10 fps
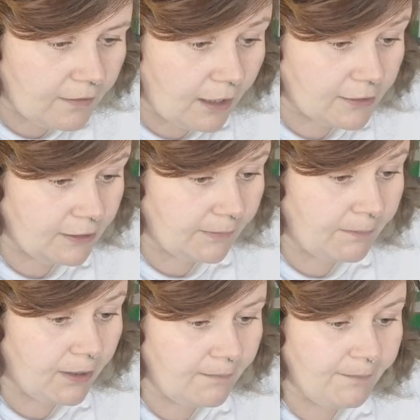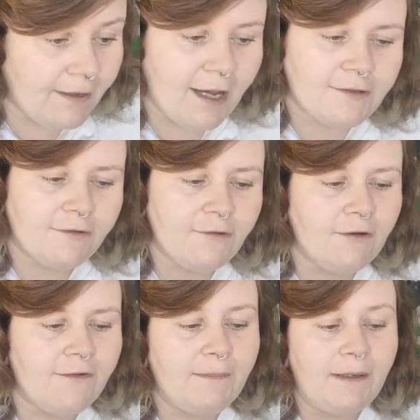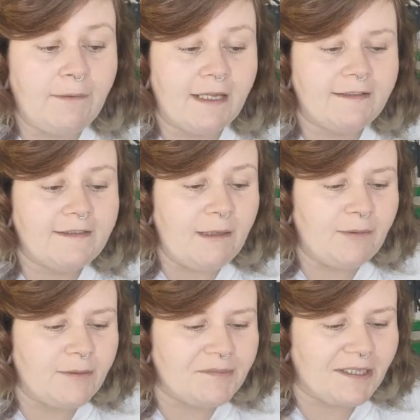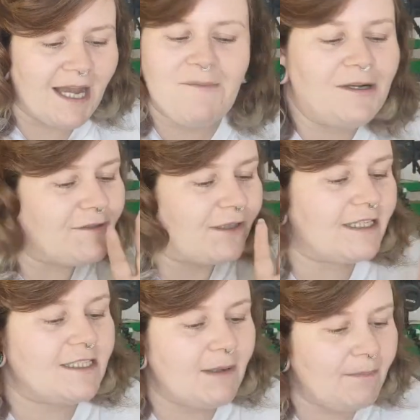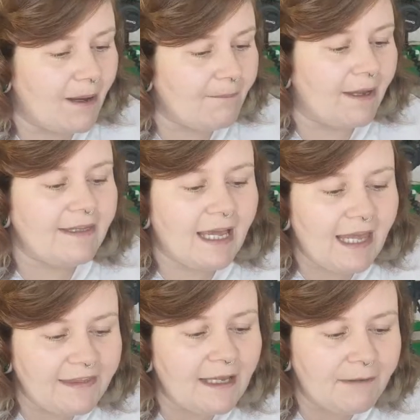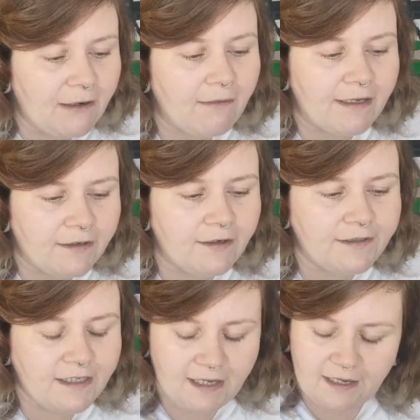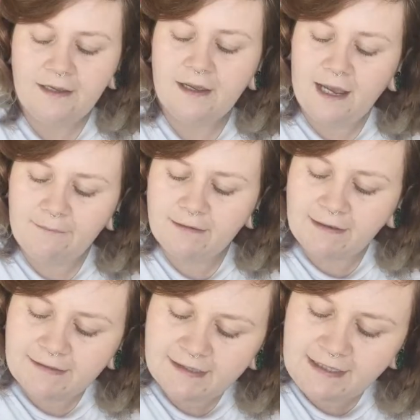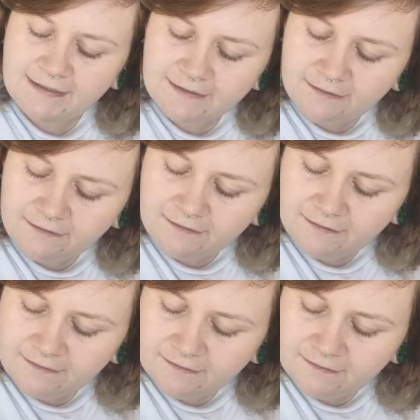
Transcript: a summer pumper. I don't know if anybody would like to see me pumping. I'm only joking. Summer pumper. I think that'd be quite good, yeah. I'm gonna write seasonal